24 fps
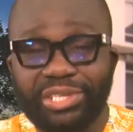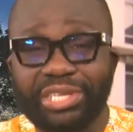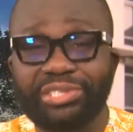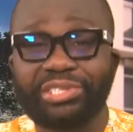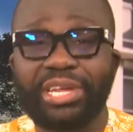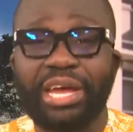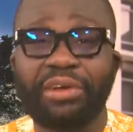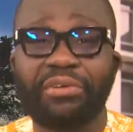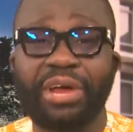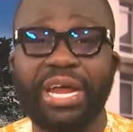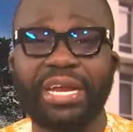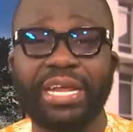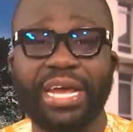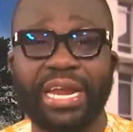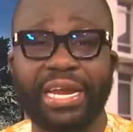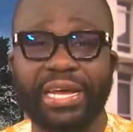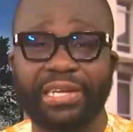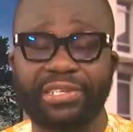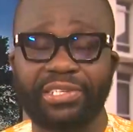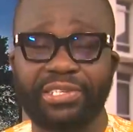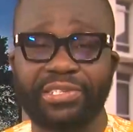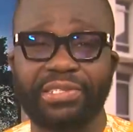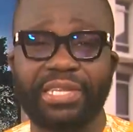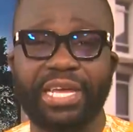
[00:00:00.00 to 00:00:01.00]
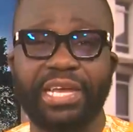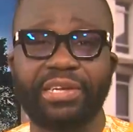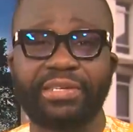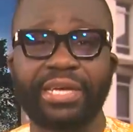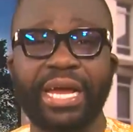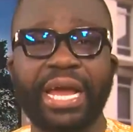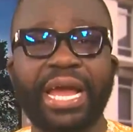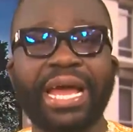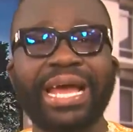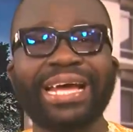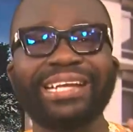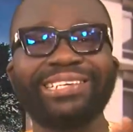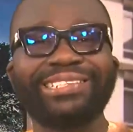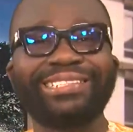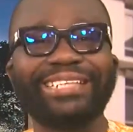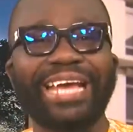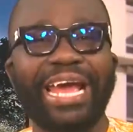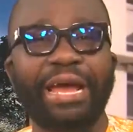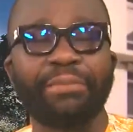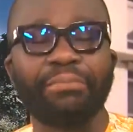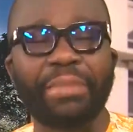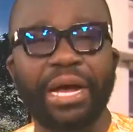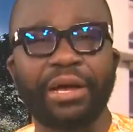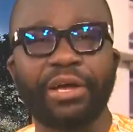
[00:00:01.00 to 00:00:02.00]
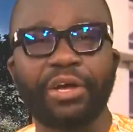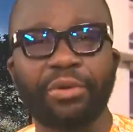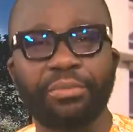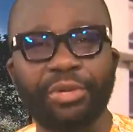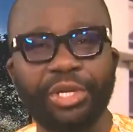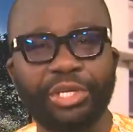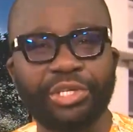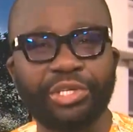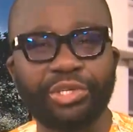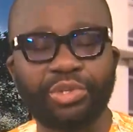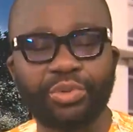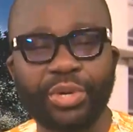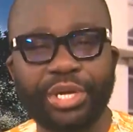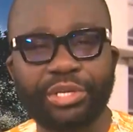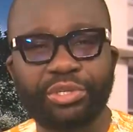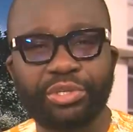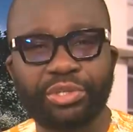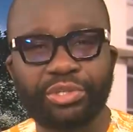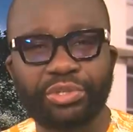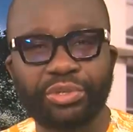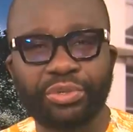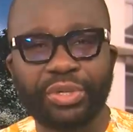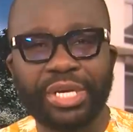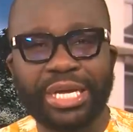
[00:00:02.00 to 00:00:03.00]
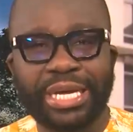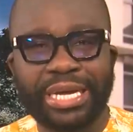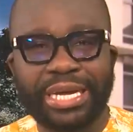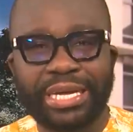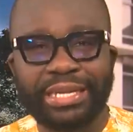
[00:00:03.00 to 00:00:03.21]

There's Takoradi Energy State, Tema Community 22,